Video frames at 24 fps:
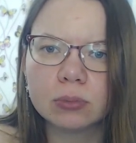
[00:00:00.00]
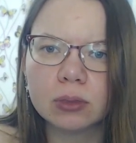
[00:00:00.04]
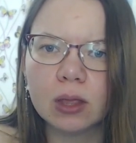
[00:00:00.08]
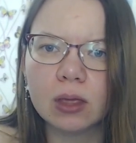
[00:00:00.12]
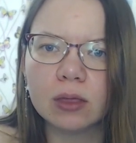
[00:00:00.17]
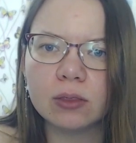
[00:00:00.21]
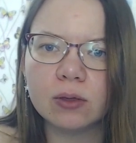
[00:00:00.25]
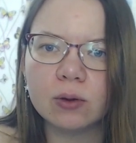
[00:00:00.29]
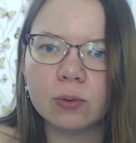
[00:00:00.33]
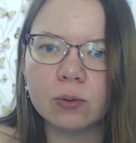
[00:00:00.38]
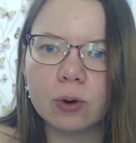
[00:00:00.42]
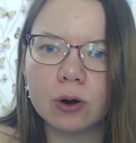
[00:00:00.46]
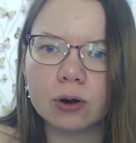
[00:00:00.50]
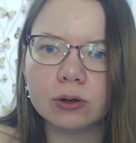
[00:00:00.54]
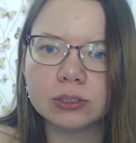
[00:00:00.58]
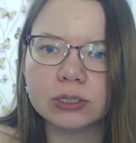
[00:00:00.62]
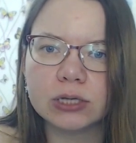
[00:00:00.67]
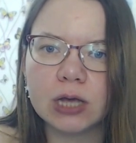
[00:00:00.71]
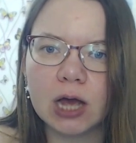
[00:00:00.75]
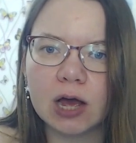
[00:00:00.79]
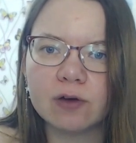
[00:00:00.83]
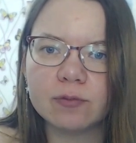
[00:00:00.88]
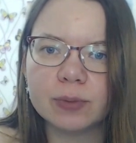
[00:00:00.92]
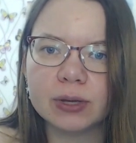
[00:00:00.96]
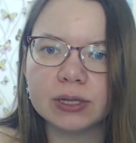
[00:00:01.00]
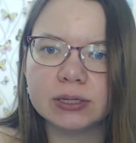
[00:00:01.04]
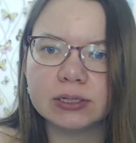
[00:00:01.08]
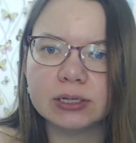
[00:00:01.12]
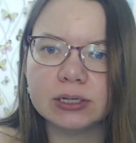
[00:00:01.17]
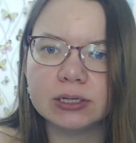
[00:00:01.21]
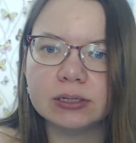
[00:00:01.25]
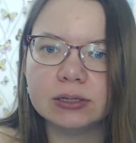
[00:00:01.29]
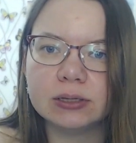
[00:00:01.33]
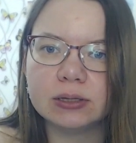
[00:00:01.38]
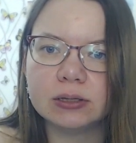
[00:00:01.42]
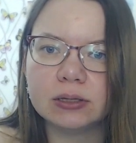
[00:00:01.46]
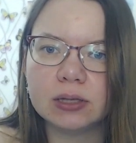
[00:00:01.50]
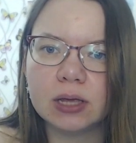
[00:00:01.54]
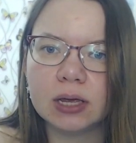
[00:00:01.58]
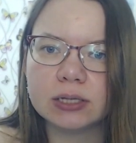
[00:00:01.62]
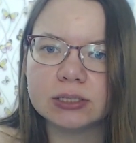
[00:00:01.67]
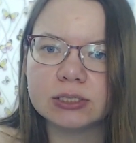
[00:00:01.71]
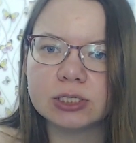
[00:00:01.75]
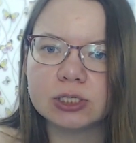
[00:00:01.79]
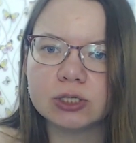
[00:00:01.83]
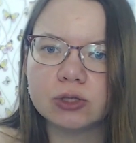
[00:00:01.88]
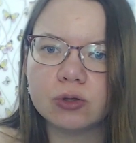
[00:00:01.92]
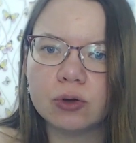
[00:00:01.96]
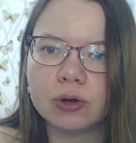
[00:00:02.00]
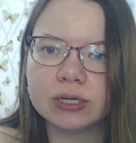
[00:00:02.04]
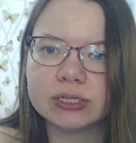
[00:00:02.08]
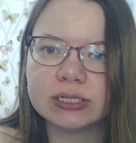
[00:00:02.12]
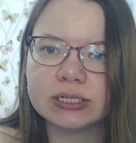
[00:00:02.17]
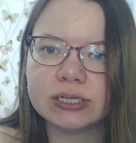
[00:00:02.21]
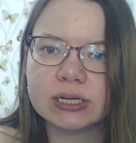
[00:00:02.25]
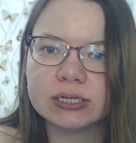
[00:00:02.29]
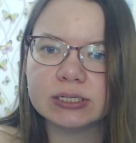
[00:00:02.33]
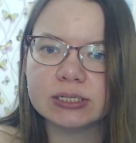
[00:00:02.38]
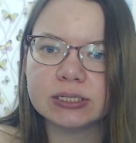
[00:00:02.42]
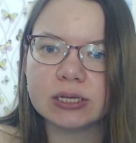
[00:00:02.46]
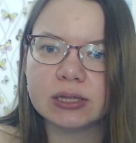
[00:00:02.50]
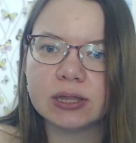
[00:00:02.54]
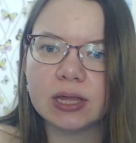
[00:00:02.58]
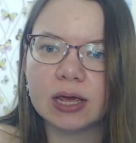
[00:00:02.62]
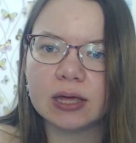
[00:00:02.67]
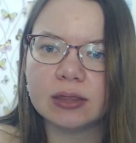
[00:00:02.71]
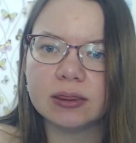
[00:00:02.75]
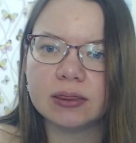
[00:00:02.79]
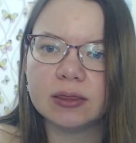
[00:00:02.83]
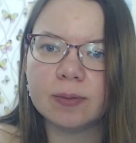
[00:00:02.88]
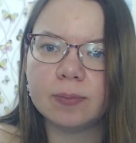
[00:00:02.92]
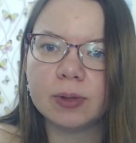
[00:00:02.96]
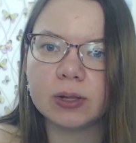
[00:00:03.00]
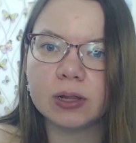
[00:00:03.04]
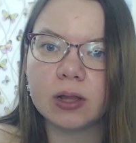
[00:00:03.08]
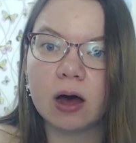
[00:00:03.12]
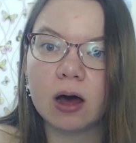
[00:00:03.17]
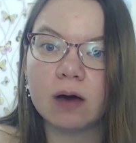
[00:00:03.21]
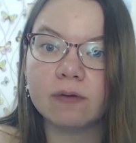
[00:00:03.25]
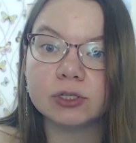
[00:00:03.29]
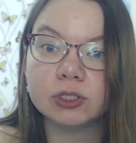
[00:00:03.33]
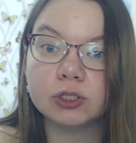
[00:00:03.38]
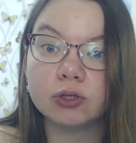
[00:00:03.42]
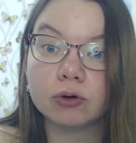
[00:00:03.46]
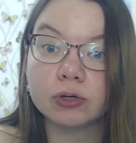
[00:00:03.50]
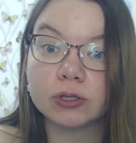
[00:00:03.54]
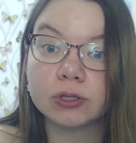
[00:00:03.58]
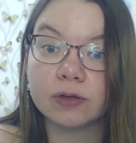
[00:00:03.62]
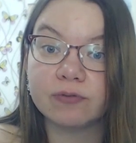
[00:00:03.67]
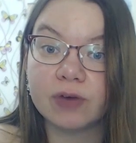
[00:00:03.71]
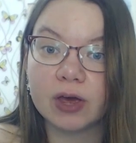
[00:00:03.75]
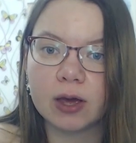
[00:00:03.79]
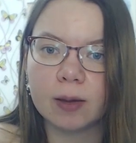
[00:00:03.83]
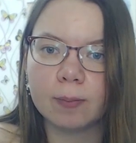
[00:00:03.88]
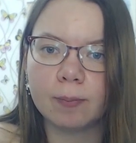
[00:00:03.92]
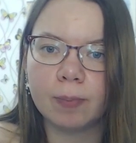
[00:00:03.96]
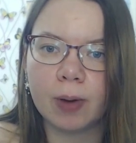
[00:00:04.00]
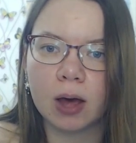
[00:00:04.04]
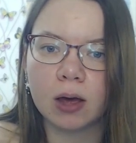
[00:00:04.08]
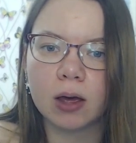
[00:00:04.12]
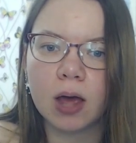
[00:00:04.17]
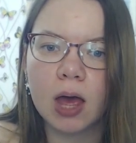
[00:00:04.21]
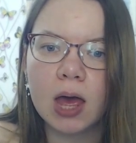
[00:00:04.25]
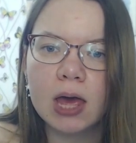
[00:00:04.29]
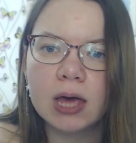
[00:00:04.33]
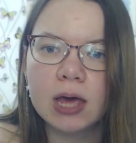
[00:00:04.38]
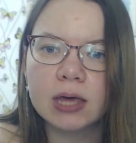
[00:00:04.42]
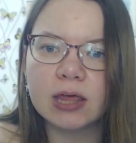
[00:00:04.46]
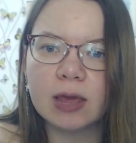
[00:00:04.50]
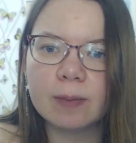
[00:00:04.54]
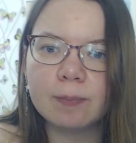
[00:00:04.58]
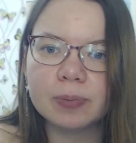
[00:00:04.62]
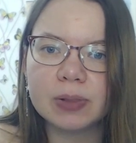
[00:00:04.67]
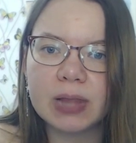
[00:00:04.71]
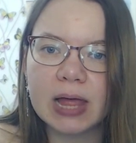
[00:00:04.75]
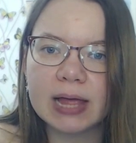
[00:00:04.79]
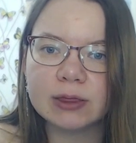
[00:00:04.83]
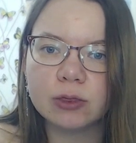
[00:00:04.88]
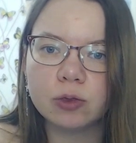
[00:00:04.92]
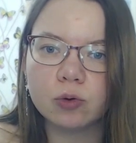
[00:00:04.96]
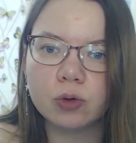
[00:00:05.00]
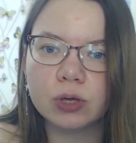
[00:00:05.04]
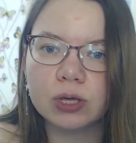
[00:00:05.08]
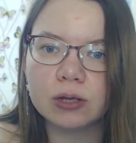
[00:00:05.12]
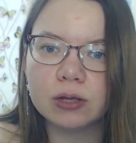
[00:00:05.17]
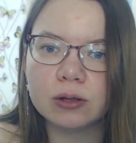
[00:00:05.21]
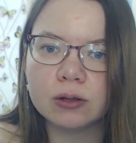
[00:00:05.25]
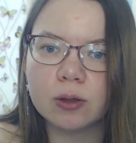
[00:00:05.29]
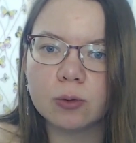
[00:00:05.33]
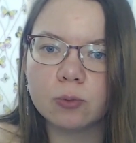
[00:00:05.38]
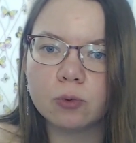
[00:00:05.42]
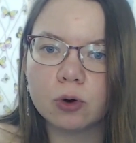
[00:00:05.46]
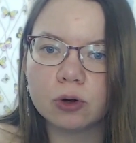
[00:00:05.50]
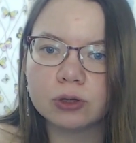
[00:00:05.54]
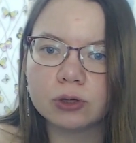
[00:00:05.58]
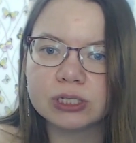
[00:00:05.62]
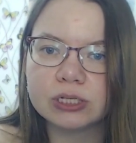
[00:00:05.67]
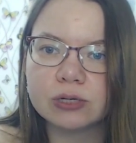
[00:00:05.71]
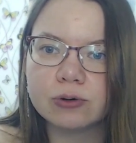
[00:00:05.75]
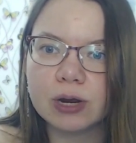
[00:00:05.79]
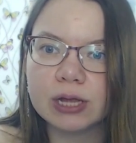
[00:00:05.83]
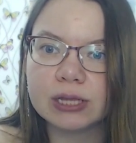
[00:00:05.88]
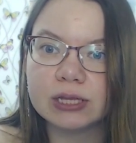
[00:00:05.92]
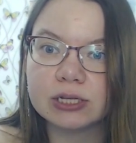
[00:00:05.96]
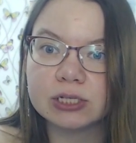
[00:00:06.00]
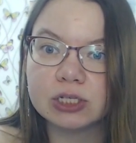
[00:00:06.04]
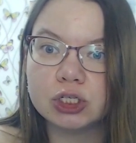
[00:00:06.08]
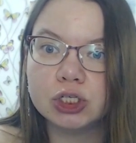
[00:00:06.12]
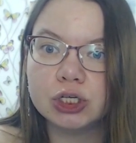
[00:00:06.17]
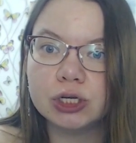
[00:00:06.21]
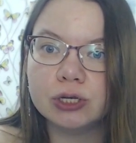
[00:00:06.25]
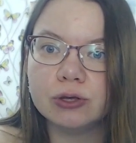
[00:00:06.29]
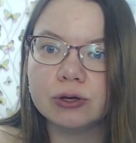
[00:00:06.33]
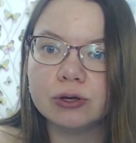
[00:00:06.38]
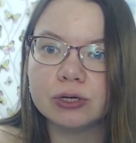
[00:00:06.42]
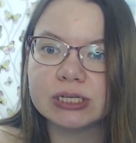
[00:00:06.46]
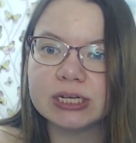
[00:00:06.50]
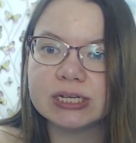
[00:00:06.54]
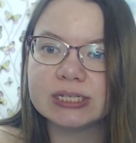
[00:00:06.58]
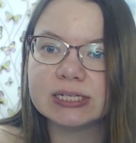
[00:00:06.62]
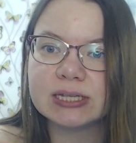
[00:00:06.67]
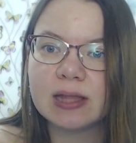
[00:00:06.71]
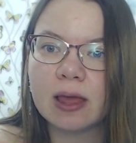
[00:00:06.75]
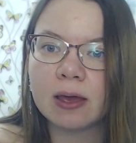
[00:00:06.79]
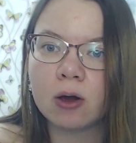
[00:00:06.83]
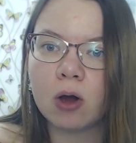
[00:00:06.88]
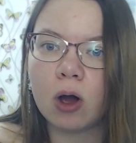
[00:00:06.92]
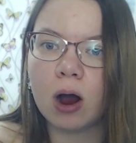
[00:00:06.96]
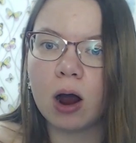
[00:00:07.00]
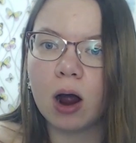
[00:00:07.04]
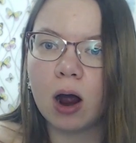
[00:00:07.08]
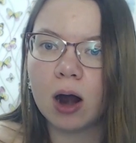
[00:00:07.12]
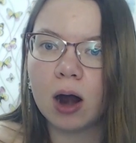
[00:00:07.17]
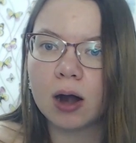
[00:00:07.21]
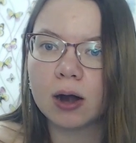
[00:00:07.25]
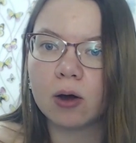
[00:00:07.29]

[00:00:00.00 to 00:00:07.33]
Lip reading: The world government intends to assassinate the beloved Dr. Vegapunk. They plan to kill the world's greatest genius. It's like a horror